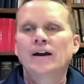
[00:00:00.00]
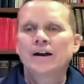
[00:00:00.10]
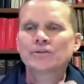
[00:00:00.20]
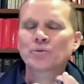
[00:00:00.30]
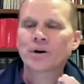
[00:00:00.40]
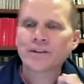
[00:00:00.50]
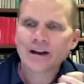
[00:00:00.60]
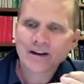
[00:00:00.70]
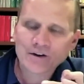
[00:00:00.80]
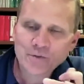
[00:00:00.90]
here's one
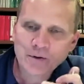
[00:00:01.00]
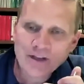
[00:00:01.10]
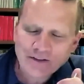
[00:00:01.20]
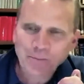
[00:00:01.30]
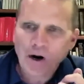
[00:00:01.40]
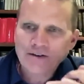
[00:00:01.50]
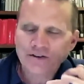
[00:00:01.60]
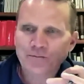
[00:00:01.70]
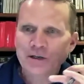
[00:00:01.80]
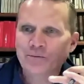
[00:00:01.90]
that here's one that surprises
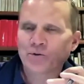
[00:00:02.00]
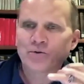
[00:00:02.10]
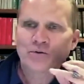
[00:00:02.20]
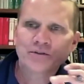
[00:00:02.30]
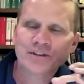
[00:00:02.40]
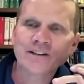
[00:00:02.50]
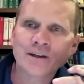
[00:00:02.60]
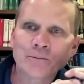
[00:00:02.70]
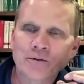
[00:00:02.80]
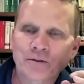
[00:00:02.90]
people. Sin
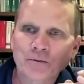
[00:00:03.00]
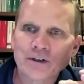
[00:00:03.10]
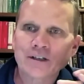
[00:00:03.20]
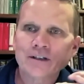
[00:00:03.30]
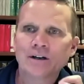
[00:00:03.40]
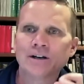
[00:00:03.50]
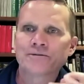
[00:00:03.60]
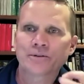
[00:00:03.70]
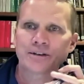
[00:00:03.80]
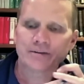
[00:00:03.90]
number three:
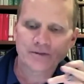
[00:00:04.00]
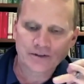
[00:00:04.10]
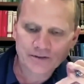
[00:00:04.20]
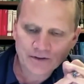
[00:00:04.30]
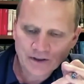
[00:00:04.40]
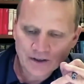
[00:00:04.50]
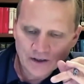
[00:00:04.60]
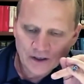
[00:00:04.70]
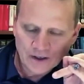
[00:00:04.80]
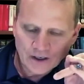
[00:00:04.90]
unforgiveness.
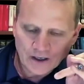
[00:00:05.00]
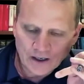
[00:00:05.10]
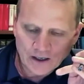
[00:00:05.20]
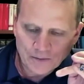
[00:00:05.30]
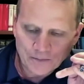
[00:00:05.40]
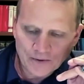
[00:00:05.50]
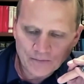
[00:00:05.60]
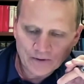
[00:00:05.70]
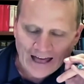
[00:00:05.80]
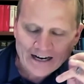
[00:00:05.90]
Um,
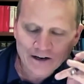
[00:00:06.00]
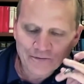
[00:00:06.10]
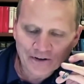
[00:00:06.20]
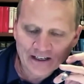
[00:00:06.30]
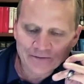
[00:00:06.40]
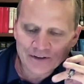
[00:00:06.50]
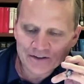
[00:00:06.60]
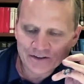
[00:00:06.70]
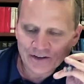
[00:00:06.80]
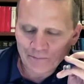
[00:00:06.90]
lack of
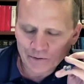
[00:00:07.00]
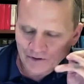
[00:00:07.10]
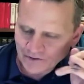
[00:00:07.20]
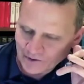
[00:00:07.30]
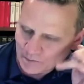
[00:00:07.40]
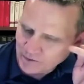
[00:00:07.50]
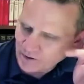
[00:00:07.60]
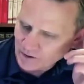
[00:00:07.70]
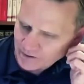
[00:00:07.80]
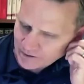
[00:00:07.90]
forgiveness, as I put this in the
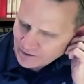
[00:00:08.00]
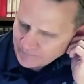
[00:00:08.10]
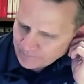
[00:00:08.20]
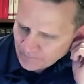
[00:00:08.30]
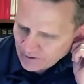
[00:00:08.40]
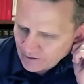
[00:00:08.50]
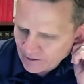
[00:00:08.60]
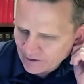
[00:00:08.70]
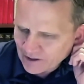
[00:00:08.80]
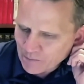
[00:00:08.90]
book,
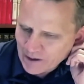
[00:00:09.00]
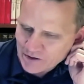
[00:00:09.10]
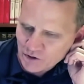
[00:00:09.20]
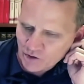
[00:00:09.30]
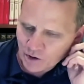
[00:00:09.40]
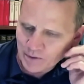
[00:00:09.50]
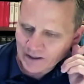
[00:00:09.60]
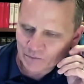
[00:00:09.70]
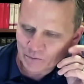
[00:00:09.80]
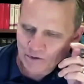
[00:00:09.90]
is a major
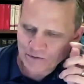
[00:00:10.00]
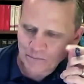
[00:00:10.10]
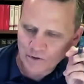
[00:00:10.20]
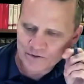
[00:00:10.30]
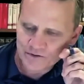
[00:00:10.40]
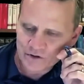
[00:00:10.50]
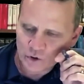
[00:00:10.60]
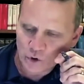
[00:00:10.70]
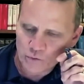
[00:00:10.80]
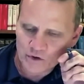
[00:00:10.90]
obex which burdens the
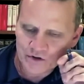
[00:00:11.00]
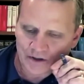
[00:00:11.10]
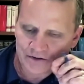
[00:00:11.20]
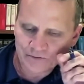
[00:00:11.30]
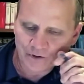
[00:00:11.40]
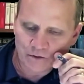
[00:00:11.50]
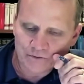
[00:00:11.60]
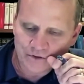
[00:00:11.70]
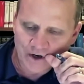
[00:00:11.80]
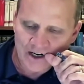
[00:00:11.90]
soul and restricts the flow of
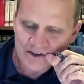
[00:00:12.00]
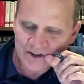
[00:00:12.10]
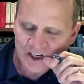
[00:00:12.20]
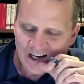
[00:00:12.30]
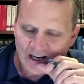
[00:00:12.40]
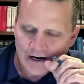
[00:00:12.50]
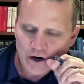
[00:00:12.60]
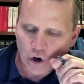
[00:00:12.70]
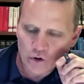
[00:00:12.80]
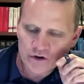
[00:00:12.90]
grace. A
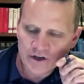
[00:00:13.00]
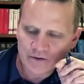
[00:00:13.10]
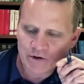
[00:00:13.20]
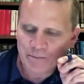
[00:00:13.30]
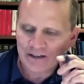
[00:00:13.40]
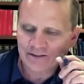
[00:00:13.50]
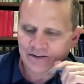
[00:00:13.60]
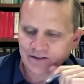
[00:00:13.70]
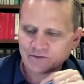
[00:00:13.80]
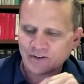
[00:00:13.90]
hardened
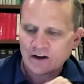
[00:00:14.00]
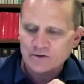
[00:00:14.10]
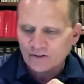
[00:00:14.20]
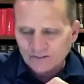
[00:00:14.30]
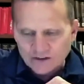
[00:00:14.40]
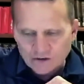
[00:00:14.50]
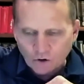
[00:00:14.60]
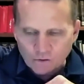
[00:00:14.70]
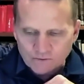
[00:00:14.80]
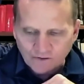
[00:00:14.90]
unrepentance and failure to see your
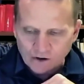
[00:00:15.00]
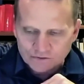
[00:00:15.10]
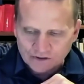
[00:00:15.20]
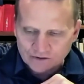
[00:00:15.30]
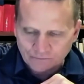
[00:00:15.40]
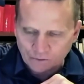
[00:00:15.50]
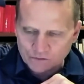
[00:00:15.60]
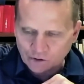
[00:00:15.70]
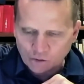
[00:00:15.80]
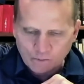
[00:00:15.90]
own faults is the
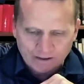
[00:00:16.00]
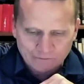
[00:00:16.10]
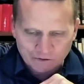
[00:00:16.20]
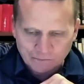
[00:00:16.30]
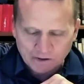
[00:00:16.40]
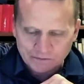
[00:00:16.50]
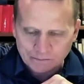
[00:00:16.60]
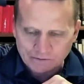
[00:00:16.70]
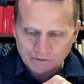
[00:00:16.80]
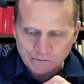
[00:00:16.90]
first obex which must
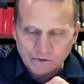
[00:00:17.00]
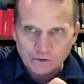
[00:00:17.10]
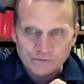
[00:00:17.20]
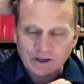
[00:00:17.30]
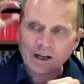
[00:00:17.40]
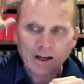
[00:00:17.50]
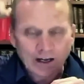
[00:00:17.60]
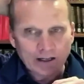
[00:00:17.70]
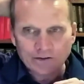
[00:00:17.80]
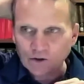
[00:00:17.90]
be removed.
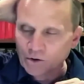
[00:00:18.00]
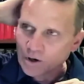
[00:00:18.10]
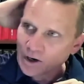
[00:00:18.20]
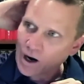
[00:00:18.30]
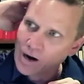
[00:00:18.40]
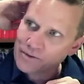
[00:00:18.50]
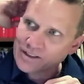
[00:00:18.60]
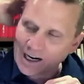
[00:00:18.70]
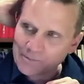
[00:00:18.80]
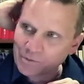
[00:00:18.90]
And so
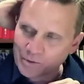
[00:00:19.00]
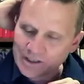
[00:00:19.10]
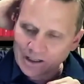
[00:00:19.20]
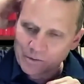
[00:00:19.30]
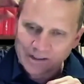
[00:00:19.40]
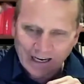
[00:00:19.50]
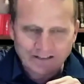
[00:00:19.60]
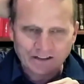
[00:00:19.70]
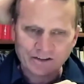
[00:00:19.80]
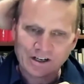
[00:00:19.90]
oftentimes when we're dealing with
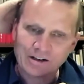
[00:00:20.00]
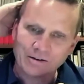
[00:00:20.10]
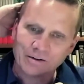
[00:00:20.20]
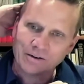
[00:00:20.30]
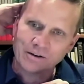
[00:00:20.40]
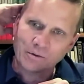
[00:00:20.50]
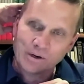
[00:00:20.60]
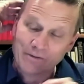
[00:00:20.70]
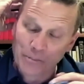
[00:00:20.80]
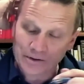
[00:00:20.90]
cases, uh, you know, we
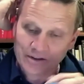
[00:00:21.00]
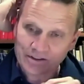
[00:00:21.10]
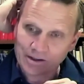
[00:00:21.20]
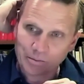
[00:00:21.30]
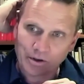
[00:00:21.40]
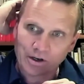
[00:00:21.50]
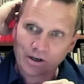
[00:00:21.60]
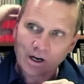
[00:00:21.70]
even put this in the book,